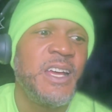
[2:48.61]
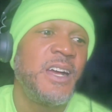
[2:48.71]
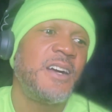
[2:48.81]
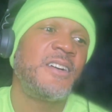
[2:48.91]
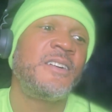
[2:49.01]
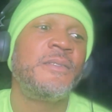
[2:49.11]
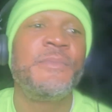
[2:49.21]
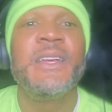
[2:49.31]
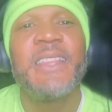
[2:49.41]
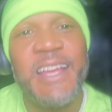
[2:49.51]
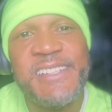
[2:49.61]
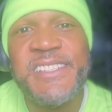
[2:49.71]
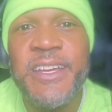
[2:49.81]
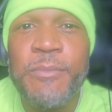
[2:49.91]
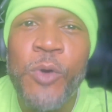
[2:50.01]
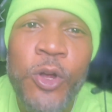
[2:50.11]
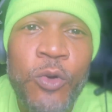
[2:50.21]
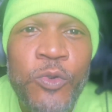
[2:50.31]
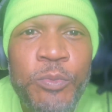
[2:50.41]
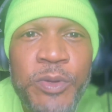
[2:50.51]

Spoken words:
Like I said, Marco Rubio